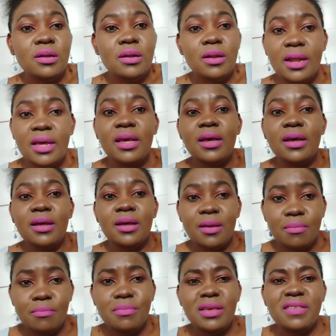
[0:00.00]
Like,
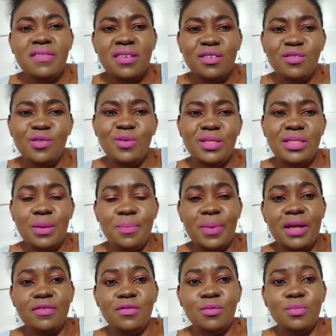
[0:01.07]
be gentle with the
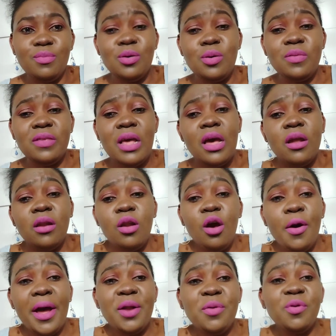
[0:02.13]
person, because no
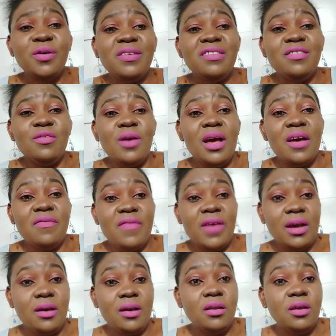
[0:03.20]
one wants to have
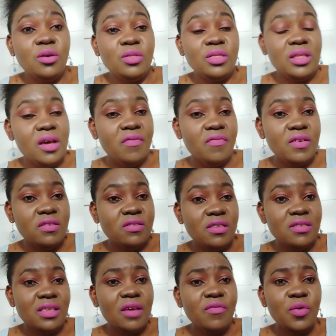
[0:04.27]
acne on their faces.
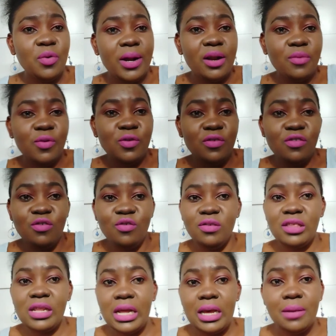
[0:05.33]
Everyone wants to
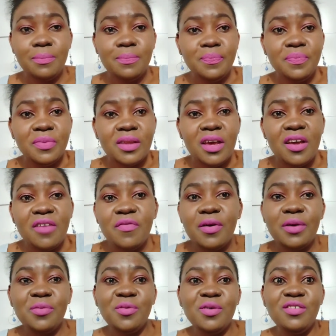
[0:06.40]
slay,
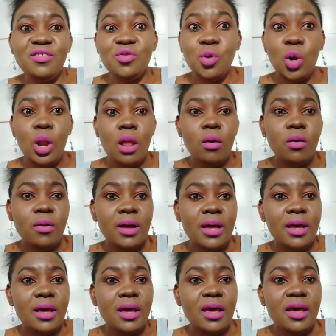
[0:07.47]
everyone wants to glow,
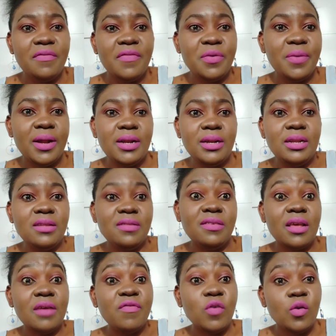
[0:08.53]
everyone needs
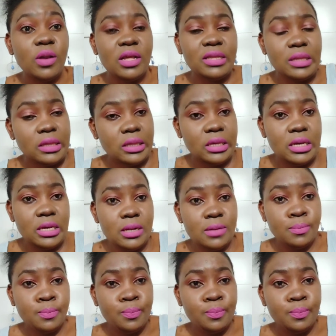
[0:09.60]
a flawless skin.